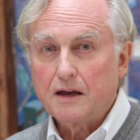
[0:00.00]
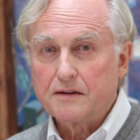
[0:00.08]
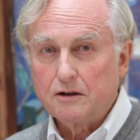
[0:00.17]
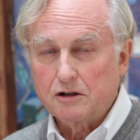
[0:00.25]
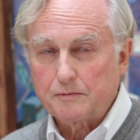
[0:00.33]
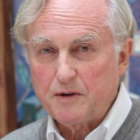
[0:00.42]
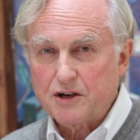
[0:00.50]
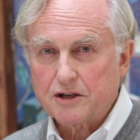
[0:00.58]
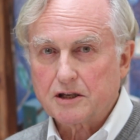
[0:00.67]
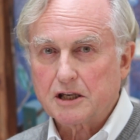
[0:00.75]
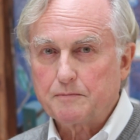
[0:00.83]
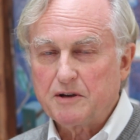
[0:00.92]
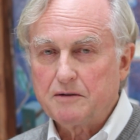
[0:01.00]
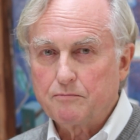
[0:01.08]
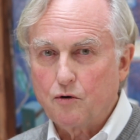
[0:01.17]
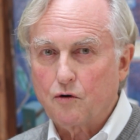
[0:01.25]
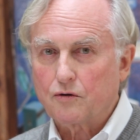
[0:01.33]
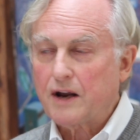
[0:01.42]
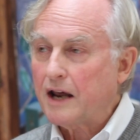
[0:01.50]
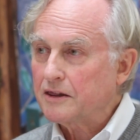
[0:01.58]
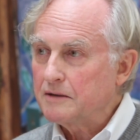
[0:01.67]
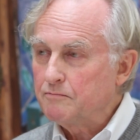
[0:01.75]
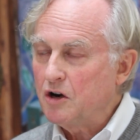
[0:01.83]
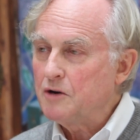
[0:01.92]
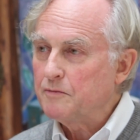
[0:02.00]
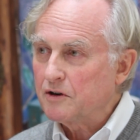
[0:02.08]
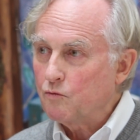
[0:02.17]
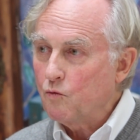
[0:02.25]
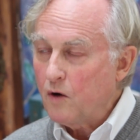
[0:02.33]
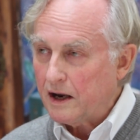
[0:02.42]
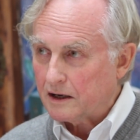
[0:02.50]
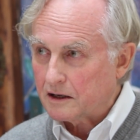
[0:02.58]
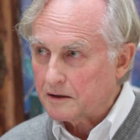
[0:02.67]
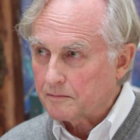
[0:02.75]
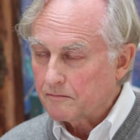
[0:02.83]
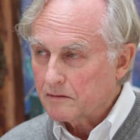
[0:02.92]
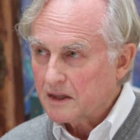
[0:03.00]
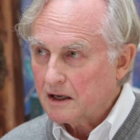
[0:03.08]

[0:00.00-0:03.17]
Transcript: And the new species has been born at the moment when